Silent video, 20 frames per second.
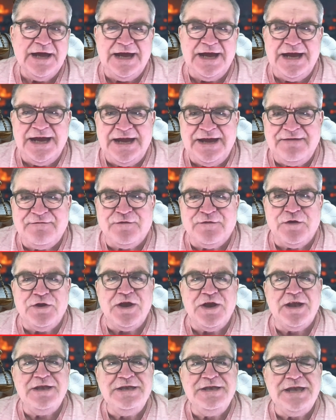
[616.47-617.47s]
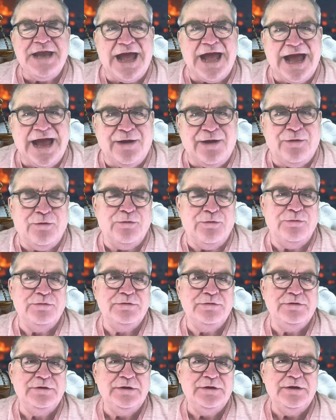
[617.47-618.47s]
Even now,
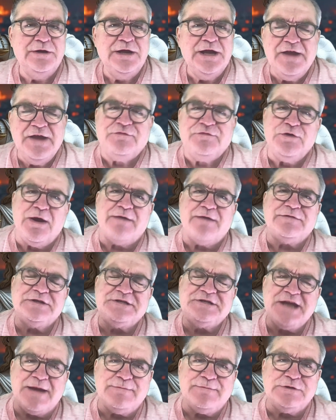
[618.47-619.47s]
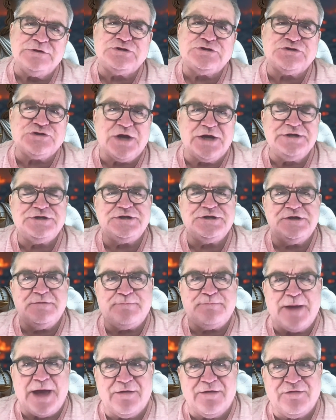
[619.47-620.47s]
if you have a demonstration
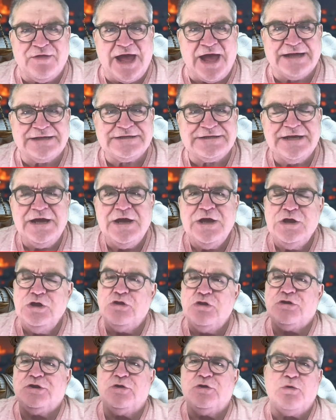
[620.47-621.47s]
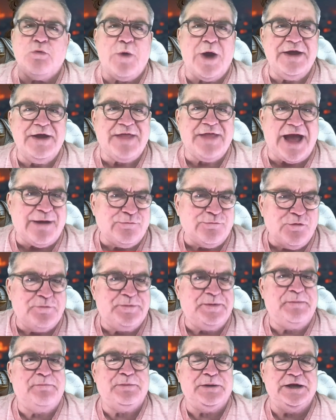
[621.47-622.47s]
about that, look at the way that will
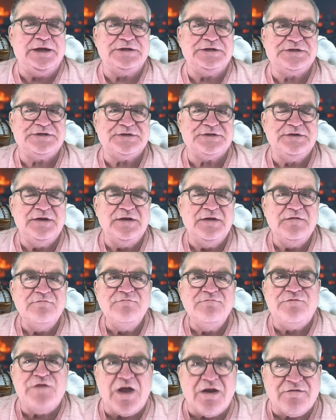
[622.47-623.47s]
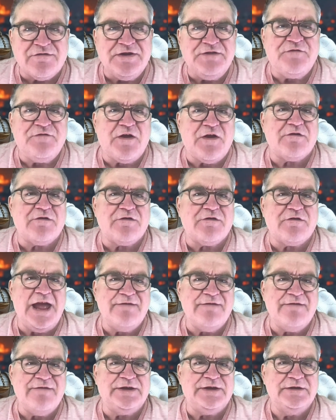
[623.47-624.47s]
be policed. Very, very
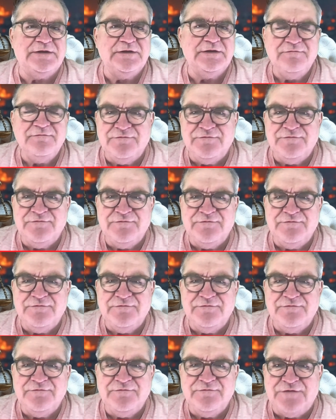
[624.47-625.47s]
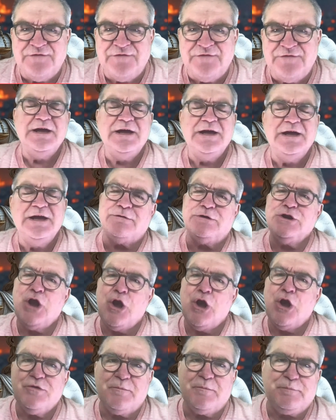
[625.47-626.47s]
heavy. Very heavy. Now, I
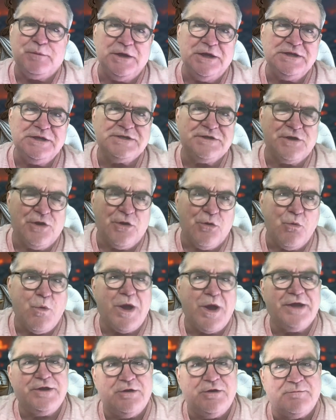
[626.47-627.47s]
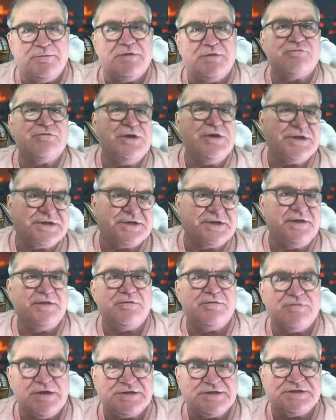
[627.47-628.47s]
know the police have got to weigh up the risk and
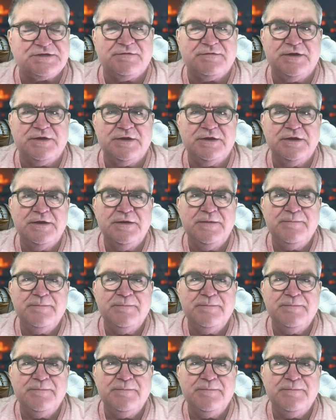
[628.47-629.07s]
the rest of it,